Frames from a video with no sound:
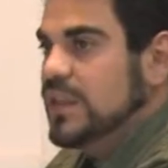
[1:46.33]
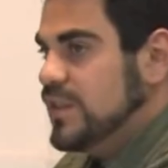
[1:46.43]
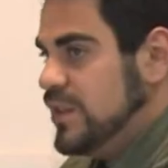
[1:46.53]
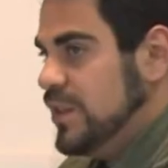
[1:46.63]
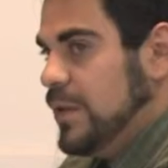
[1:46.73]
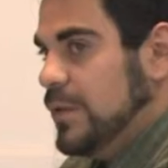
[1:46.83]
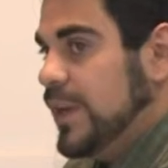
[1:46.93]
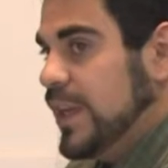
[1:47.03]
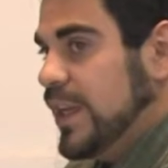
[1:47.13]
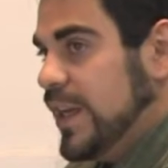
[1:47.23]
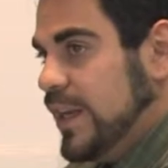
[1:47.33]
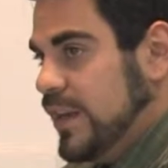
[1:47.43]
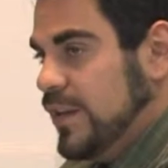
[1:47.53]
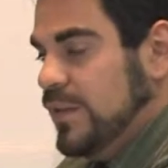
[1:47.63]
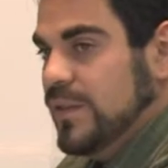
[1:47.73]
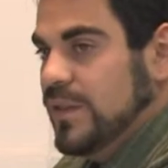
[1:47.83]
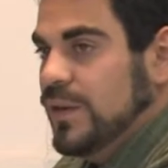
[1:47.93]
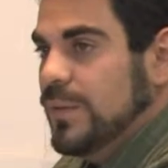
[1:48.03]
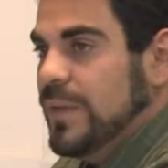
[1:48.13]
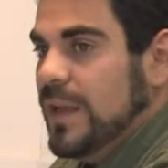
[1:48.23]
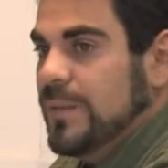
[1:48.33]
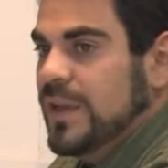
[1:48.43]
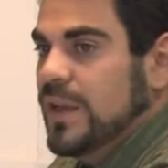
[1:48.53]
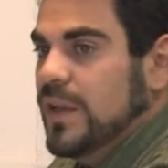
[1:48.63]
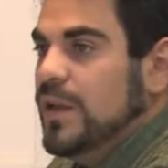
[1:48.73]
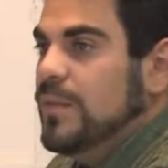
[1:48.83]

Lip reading: way with people of being courteous with them,